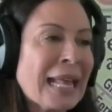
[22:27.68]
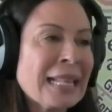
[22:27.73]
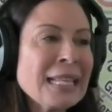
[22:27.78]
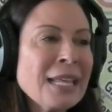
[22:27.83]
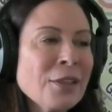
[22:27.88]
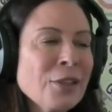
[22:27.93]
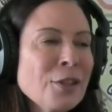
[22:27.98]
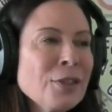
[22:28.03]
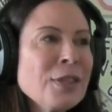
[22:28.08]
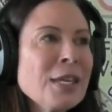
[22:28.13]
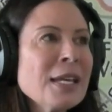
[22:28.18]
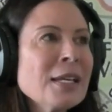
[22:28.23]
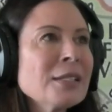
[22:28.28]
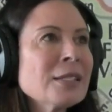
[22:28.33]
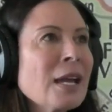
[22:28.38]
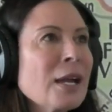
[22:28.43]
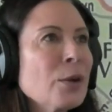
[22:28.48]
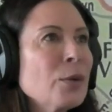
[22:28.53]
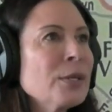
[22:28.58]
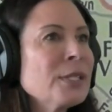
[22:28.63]
and the other thing
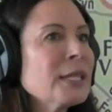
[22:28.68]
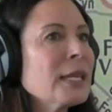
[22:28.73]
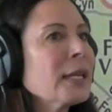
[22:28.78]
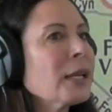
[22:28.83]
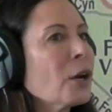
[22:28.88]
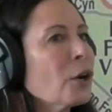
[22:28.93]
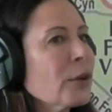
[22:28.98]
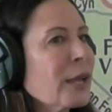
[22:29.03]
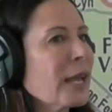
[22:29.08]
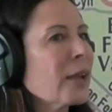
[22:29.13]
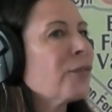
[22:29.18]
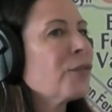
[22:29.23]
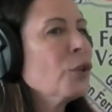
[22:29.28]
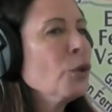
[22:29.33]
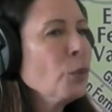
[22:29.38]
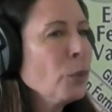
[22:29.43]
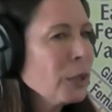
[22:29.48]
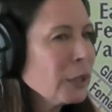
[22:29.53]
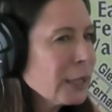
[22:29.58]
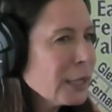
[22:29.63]
is I always think, okay, if
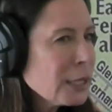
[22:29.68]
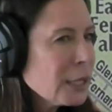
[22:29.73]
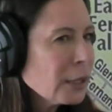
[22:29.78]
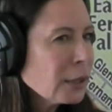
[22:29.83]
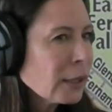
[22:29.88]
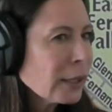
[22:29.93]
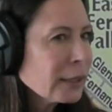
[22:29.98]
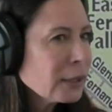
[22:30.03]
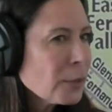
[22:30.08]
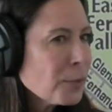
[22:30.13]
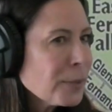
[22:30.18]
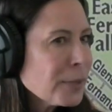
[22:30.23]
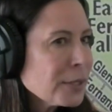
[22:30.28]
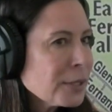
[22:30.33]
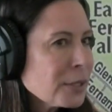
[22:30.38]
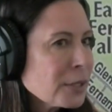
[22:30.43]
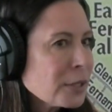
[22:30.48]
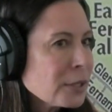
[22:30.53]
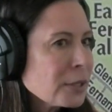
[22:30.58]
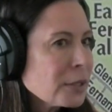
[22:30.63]
you really didn't like the
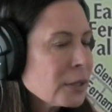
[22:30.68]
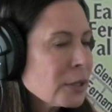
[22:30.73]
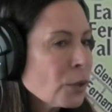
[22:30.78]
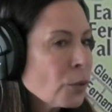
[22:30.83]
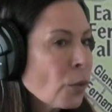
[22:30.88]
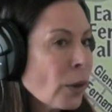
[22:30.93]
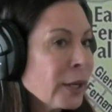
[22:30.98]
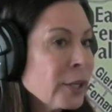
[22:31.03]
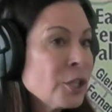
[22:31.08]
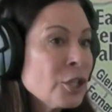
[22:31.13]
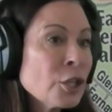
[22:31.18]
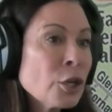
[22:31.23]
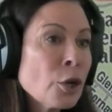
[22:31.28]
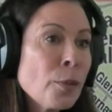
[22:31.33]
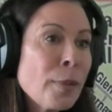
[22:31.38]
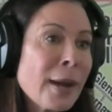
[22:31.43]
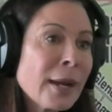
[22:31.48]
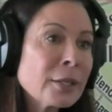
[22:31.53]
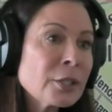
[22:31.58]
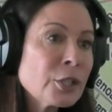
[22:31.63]
business, then why didn't you go
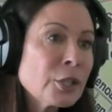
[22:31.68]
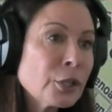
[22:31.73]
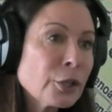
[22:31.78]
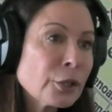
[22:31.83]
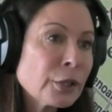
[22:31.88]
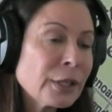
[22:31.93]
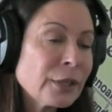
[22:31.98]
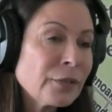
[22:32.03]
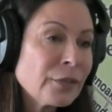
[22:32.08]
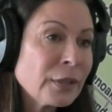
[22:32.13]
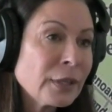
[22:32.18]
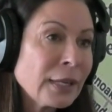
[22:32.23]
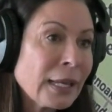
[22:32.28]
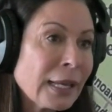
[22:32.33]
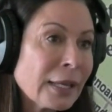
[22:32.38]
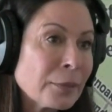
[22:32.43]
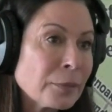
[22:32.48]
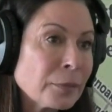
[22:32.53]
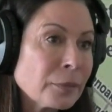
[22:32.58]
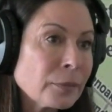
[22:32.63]
back to your given
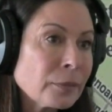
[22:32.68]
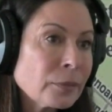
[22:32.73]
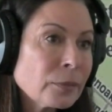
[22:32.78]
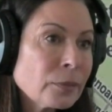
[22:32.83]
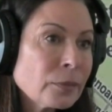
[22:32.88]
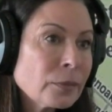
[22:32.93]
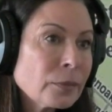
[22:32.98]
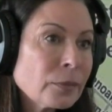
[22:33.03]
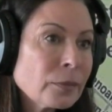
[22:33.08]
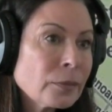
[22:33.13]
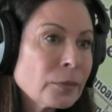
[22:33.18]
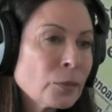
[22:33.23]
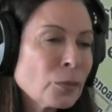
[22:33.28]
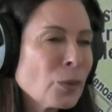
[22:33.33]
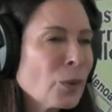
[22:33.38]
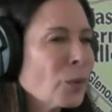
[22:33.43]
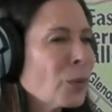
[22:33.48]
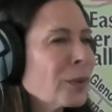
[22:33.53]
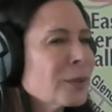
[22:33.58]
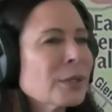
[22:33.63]
name?
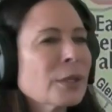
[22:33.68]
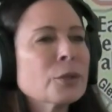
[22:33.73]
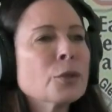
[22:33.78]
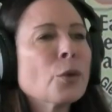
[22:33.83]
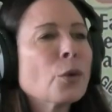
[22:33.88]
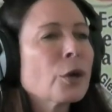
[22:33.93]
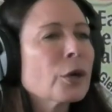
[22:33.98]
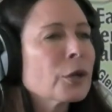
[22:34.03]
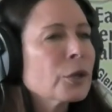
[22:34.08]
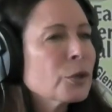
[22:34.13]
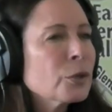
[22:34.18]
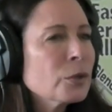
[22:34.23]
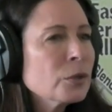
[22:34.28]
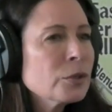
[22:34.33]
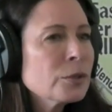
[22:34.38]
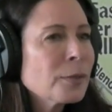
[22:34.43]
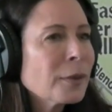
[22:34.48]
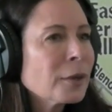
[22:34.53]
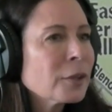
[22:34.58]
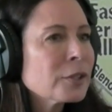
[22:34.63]
What was it, Nora
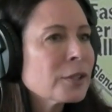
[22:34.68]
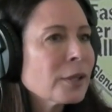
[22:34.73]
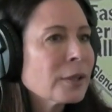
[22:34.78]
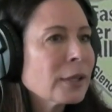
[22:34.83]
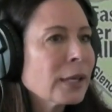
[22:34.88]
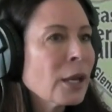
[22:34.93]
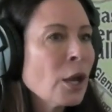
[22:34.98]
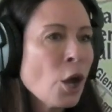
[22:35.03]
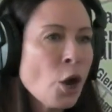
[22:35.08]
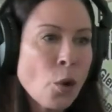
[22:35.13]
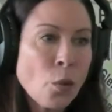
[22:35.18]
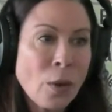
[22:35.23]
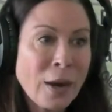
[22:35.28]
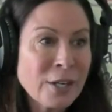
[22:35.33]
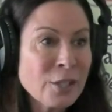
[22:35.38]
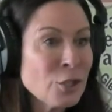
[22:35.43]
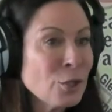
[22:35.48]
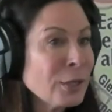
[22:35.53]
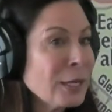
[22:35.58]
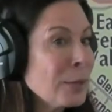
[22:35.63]
Kuzma or something?
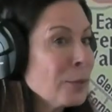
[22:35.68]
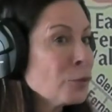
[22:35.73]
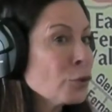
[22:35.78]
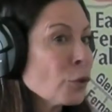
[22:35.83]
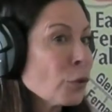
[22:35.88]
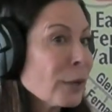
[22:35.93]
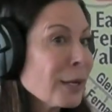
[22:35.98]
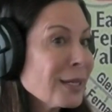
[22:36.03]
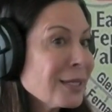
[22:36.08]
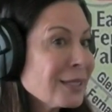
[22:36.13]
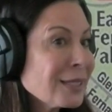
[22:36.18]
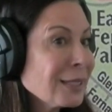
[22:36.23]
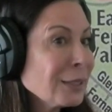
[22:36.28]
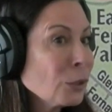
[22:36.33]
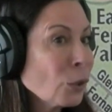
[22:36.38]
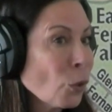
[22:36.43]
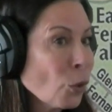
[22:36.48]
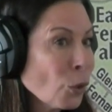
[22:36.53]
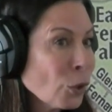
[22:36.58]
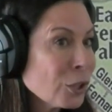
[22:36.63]
Why'd you keep Tracy
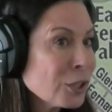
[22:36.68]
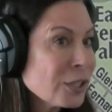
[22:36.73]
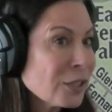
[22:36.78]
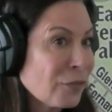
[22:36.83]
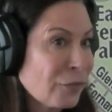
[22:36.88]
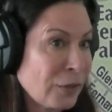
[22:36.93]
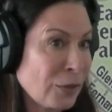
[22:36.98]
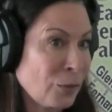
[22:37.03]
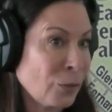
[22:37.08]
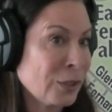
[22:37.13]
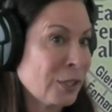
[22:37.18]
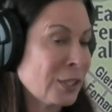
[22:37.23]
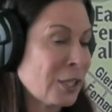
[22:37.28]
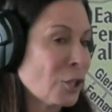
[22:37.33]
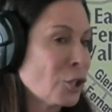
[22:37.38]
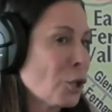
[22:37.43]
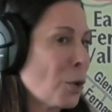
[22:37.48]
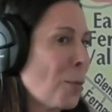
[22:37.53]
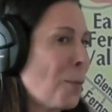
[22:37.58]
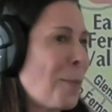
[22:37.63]
Lords if it was
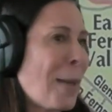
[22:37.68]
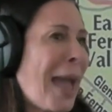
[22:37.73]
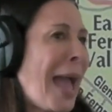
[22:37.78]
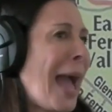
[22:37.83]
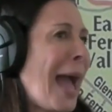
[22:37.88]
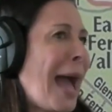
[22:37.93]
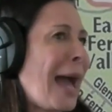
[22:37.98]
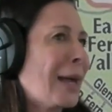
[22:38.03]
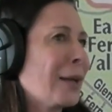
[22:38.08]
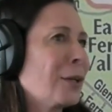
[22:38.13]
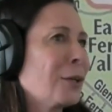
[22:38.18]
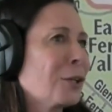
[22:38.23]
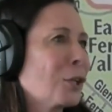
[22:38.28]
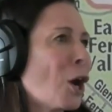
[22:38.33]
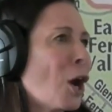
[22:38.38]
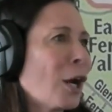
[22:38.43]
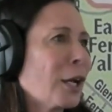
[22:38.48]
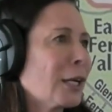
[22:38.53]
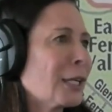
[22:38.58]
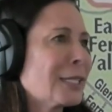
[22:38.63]
such a bad
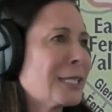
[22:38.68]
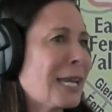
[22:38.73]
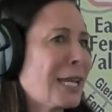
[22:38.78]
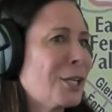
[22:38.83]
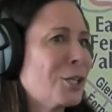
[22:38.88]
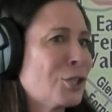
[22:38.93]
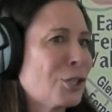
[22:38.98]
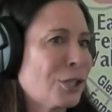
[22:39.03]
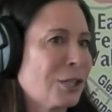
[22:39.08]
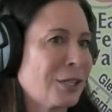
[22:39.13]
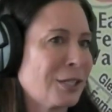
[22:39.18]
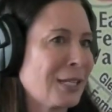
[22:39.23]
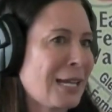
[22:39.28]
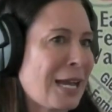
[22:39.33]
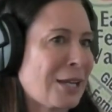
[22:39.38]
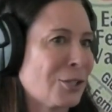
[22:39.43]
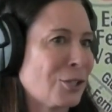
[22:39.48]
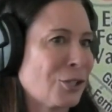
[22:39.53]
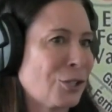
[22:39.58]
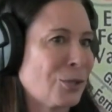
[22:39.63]
connotation
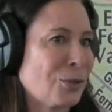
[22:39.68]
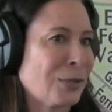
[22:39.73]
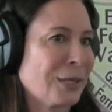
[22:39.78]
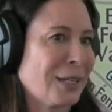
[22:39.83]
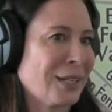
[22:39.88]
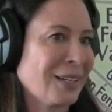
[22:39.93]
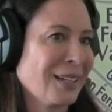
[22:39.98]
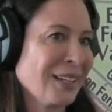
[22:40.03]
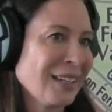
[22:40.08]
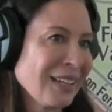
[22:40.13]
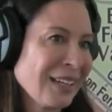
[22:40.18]
attached to it?